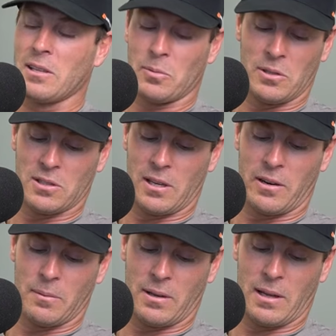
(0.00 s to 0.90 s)
It's pretty
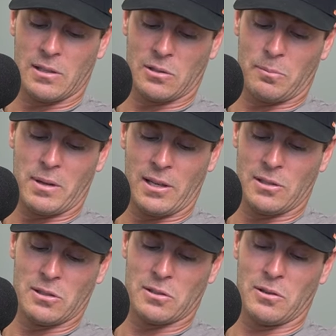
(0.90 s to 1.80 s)
scary, but it's got
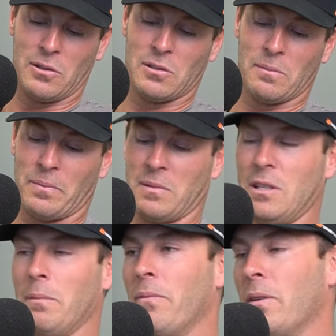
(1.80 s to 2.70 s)
plates and screws,
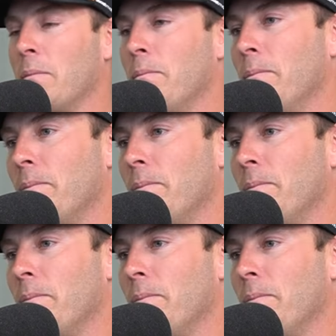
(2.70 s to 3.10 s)
tib, fib,